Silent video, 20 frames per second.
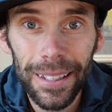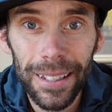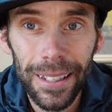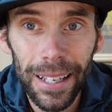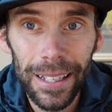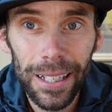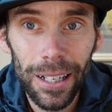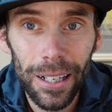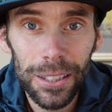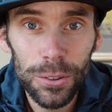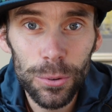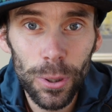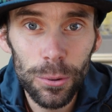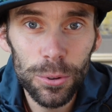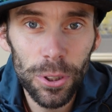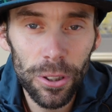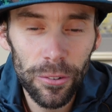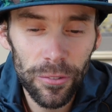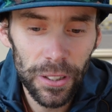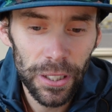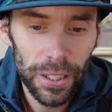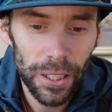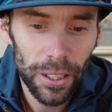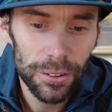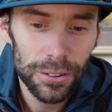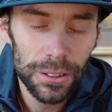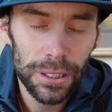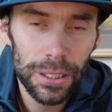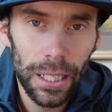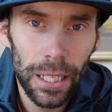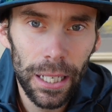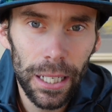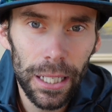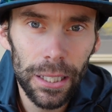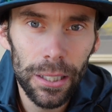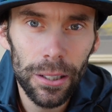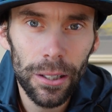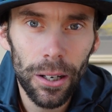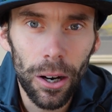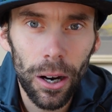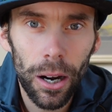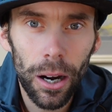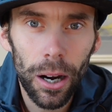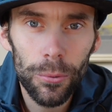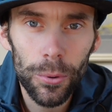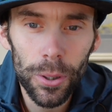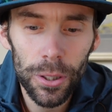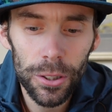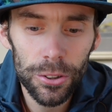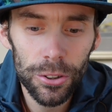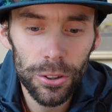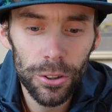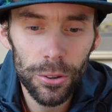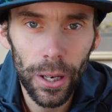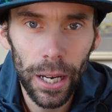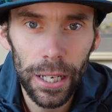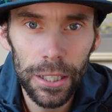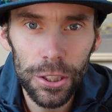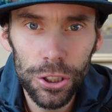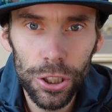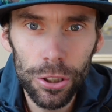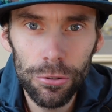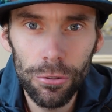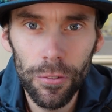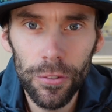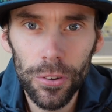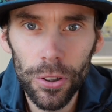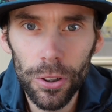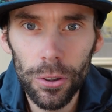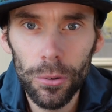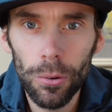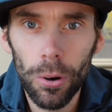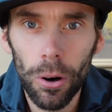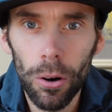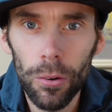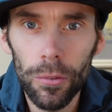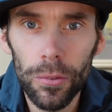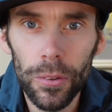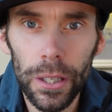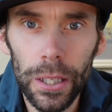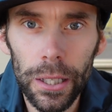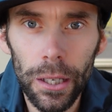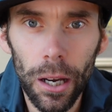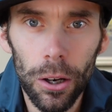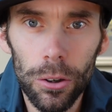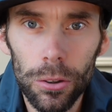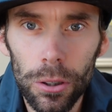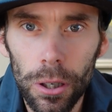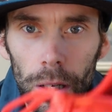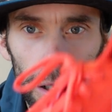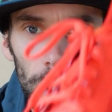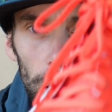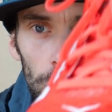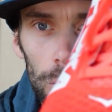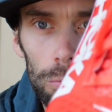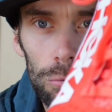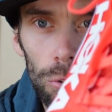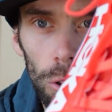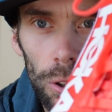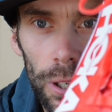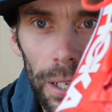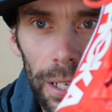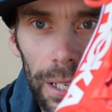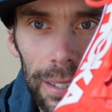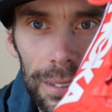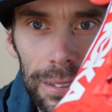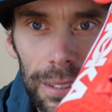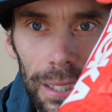Hey guys, welcome to the video. Today I'm going to do a shoe review on the HOKA Rocket